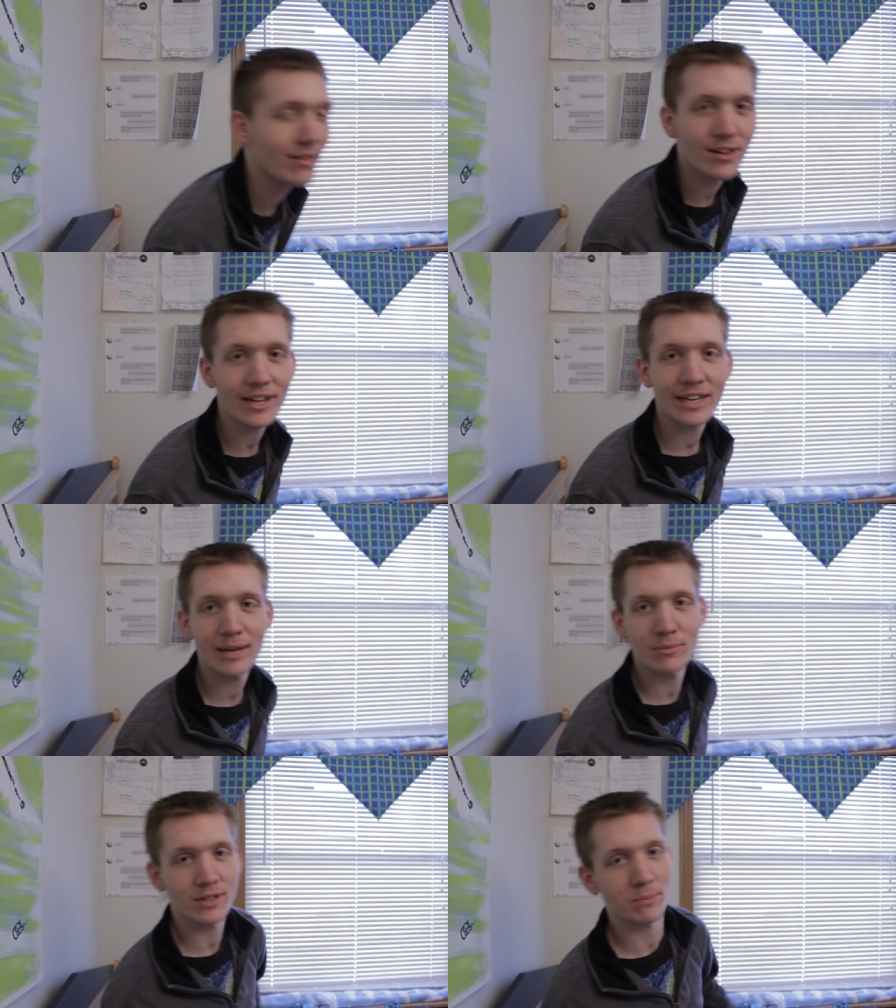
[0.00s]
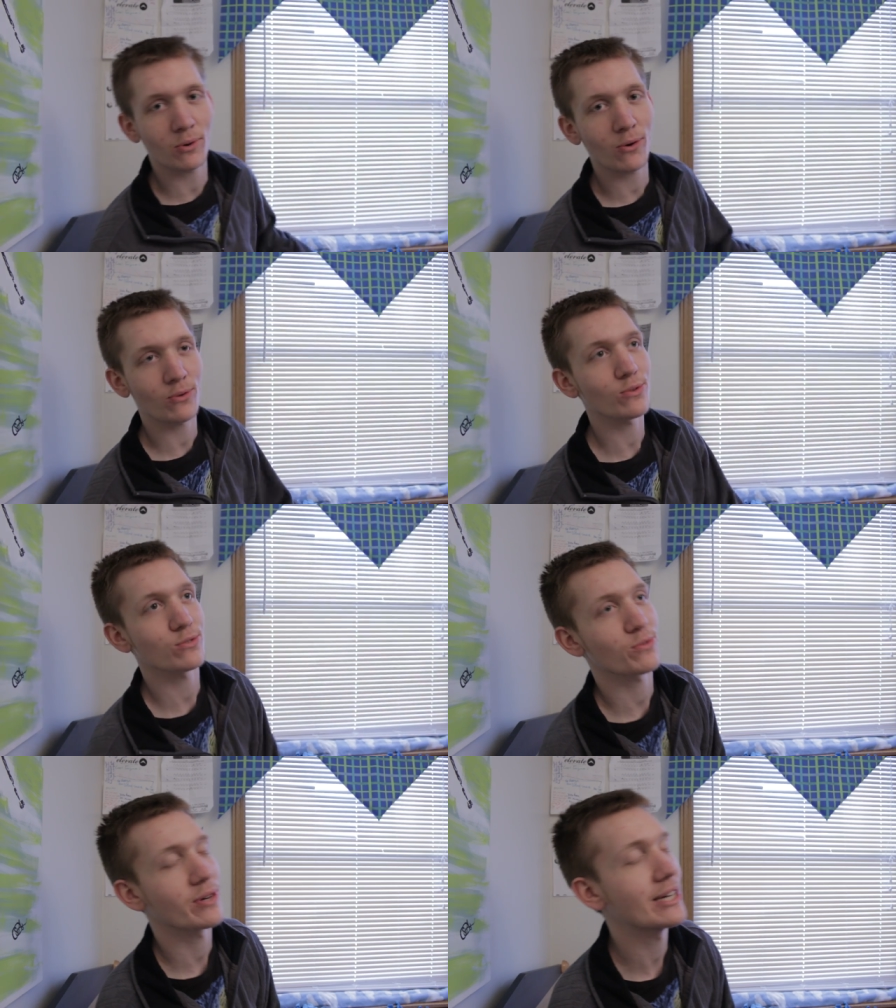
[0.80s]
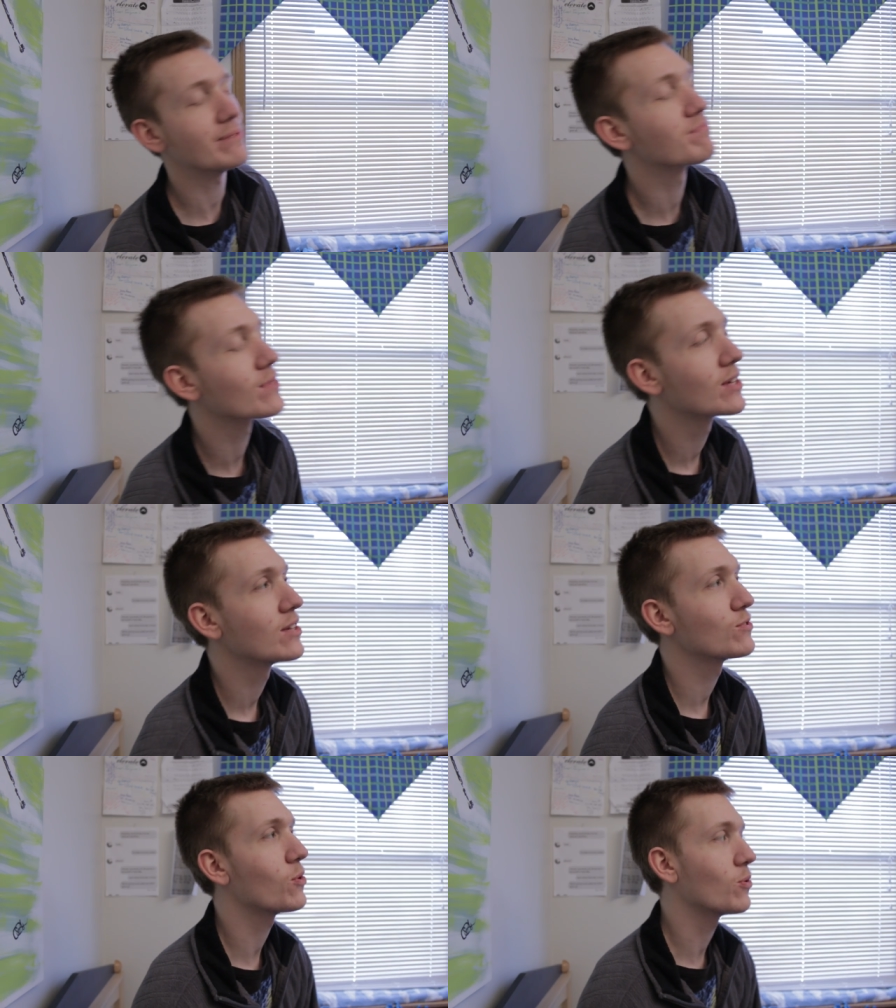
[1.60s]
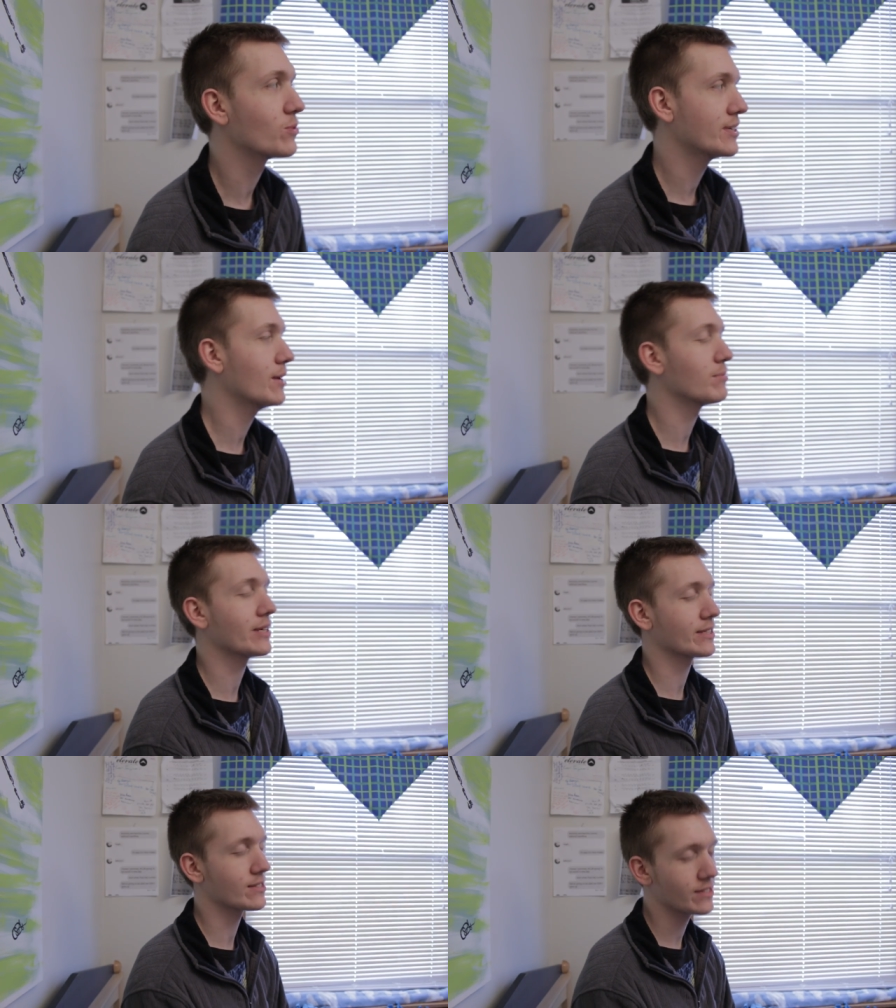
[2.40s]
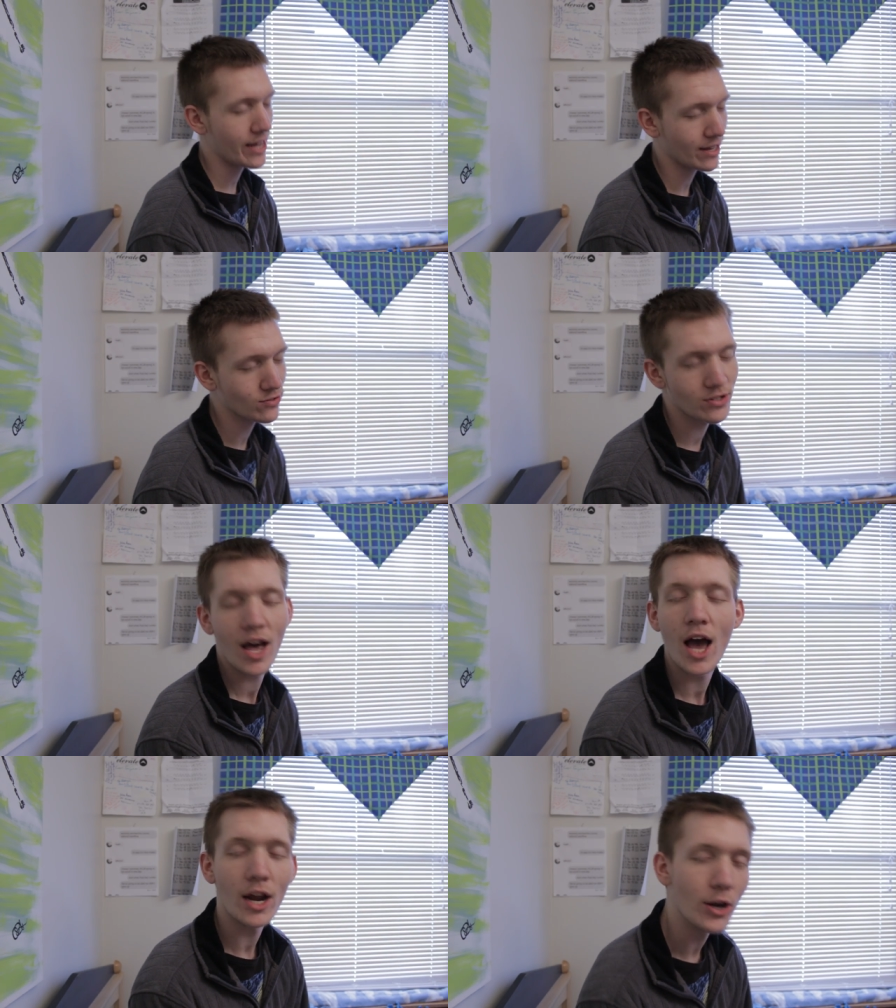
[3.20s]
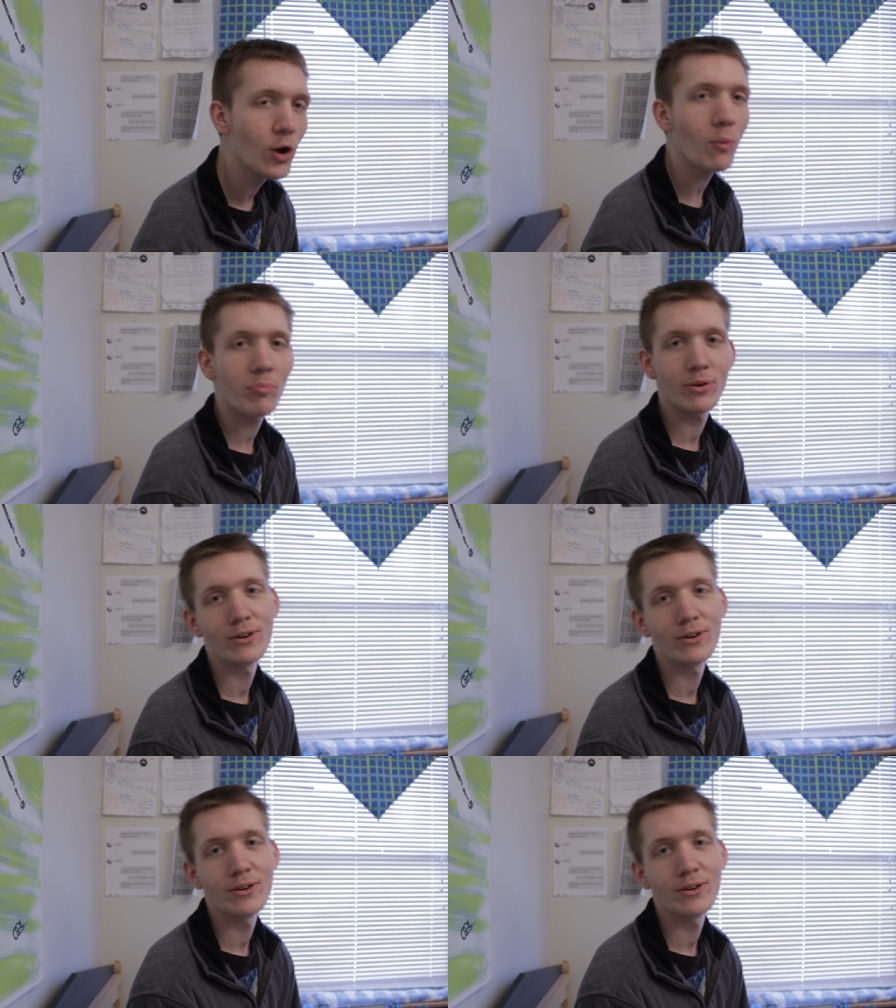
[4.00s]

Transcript: I thought it came with the poles, right? To hold it up, like the stands. Nope.